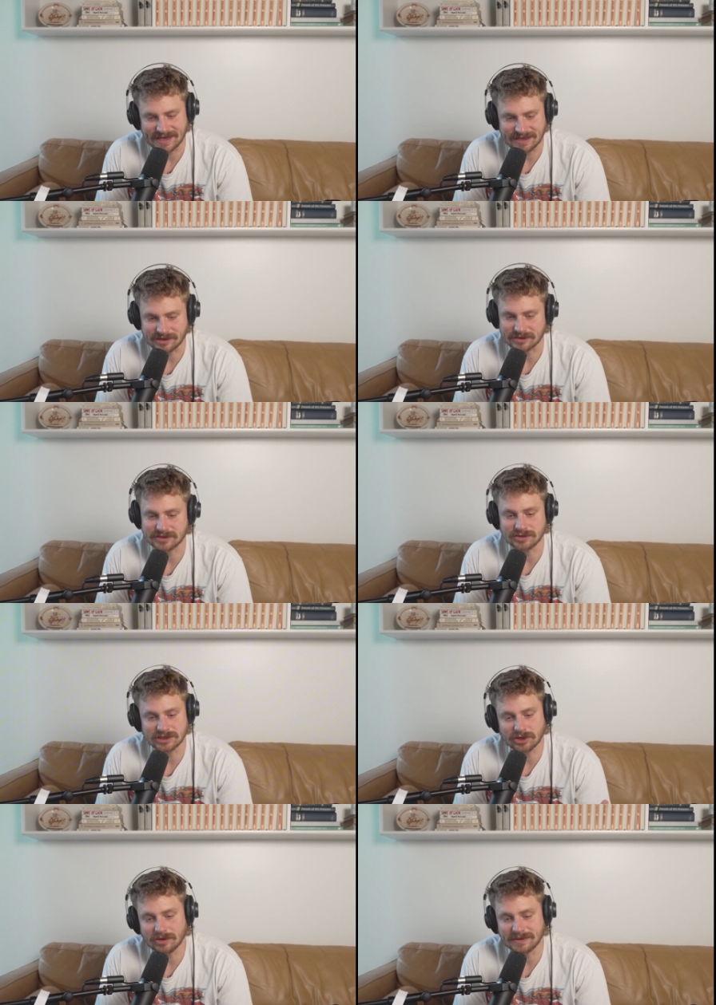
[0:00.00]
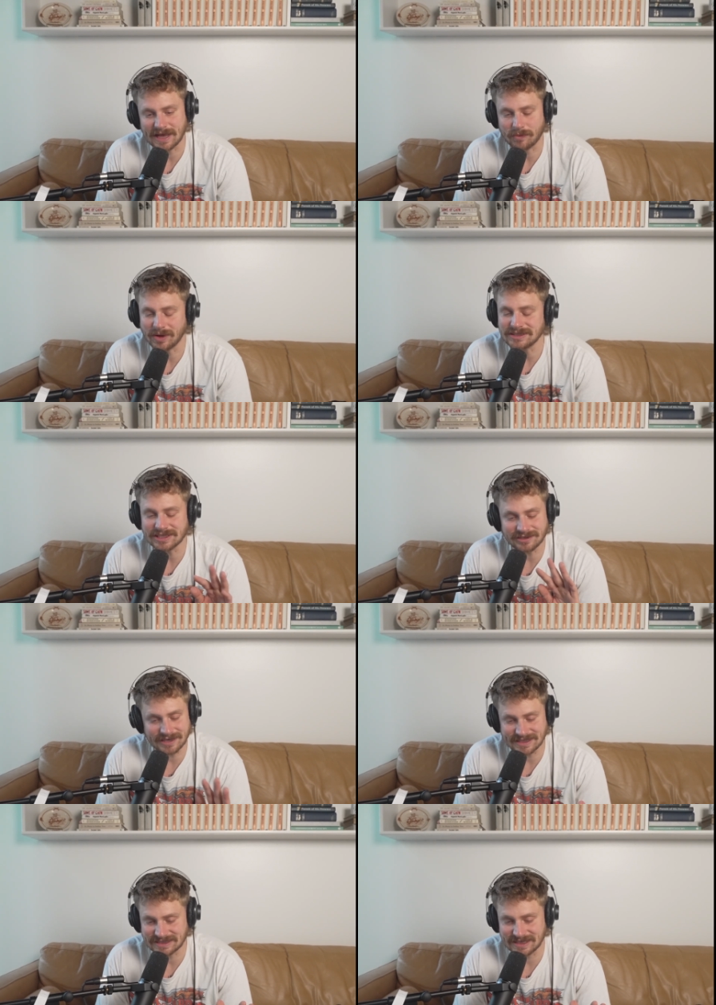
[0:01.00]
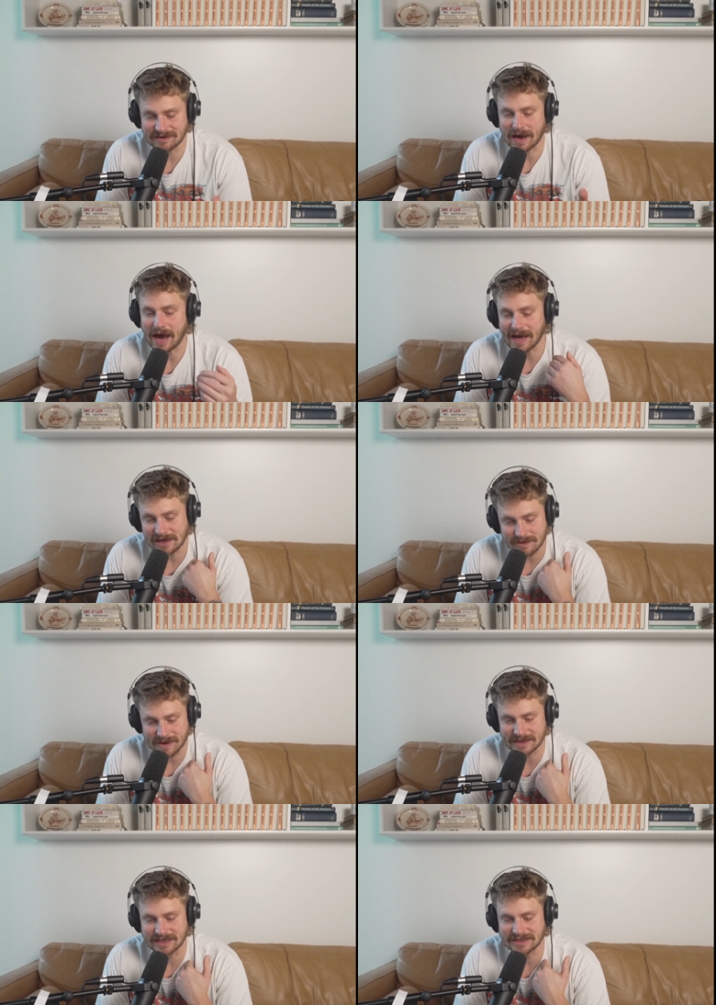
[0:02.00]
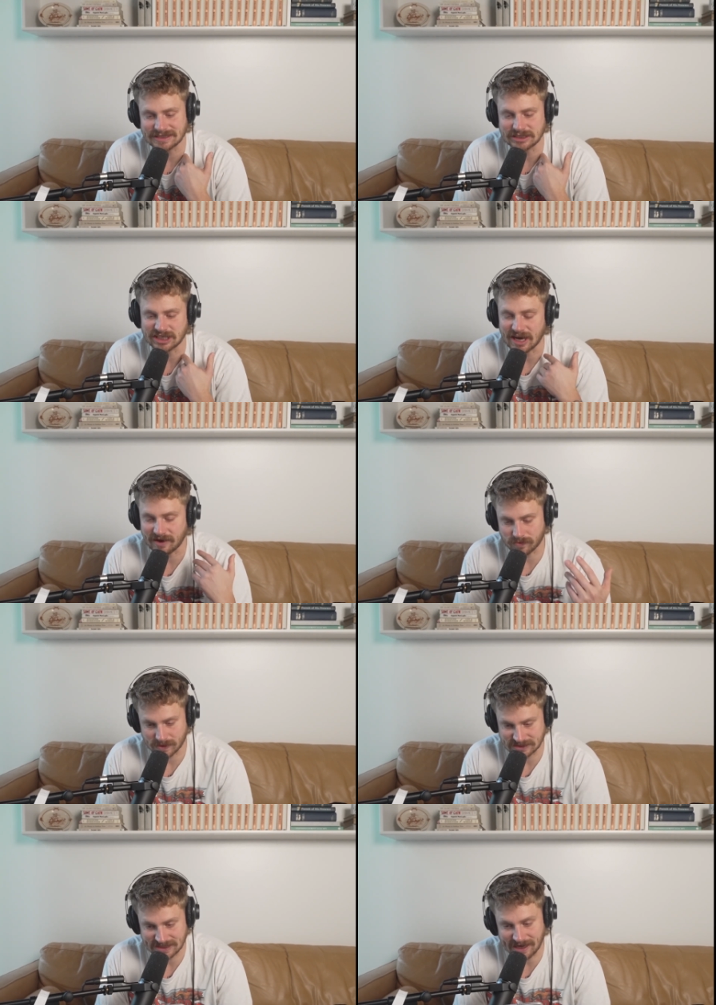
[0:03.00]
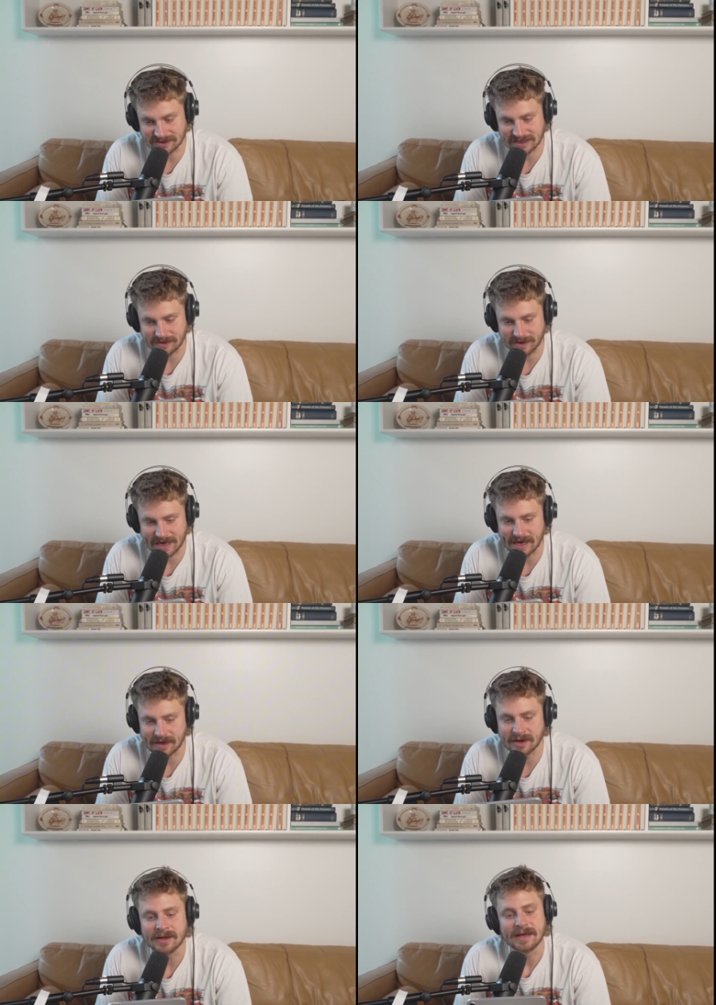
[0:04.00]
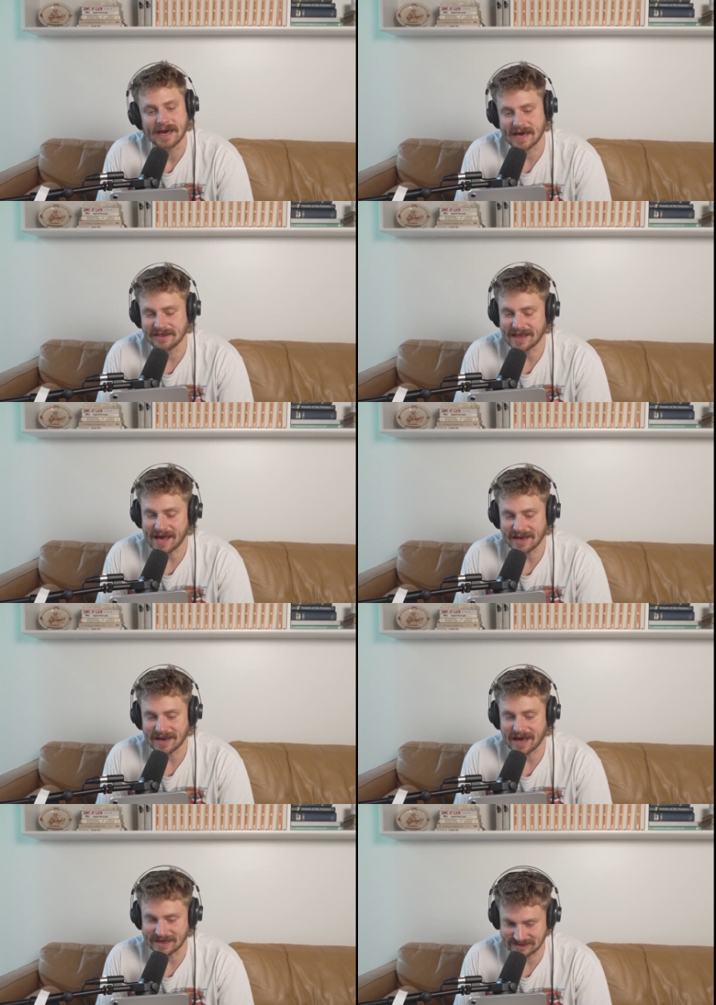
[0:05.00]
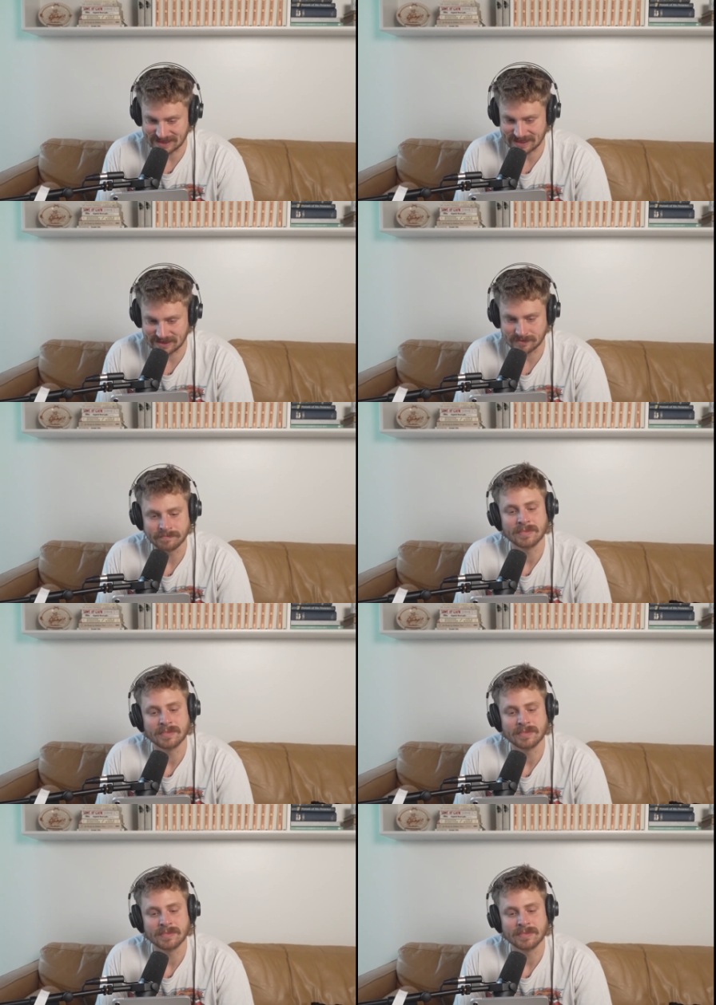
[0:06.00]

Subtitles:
either, so she told me that once I turned 18, I could make the decision of reaching out to him again. And that I did.